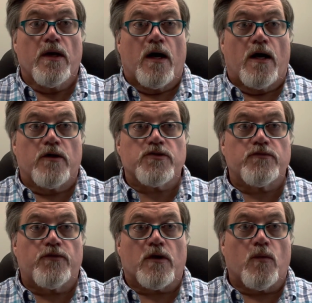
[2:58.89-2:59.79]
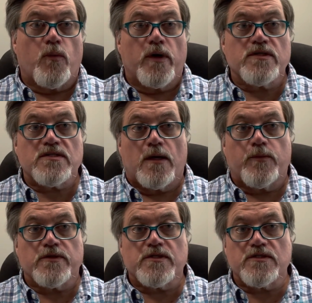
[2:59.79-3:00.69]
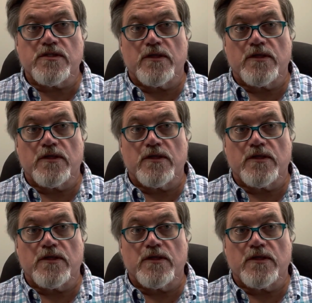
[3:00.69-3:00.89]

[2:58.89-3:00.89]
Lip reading: Also for our one-stop, which gives the